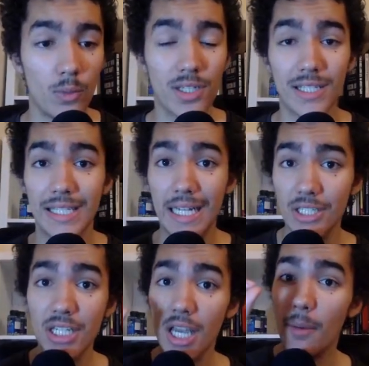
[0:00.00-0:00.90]
which is
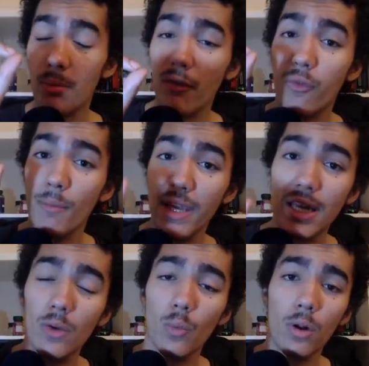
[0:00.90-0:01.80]
literally above
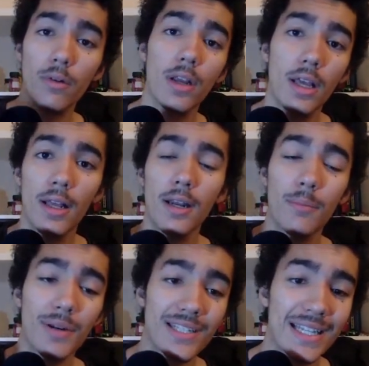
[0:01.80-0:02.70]
making
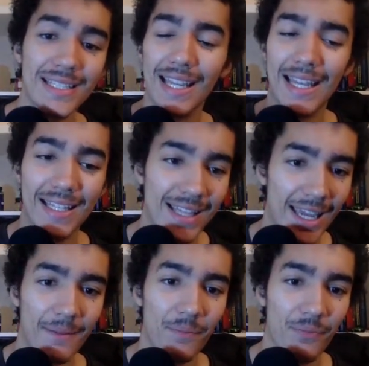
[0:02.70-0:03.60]
1% a
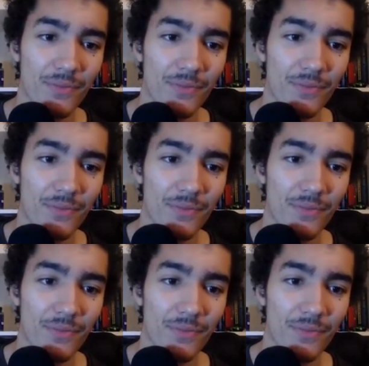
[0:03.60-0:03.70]
day.